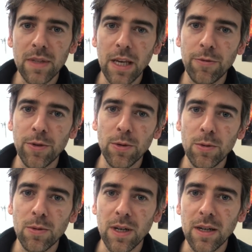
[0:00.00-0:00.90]
if
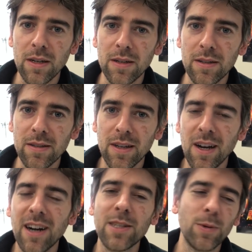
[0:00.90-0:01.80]
you, I
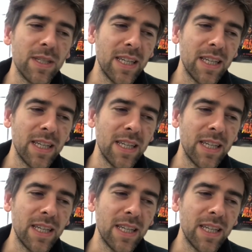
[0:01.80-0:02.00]
don't want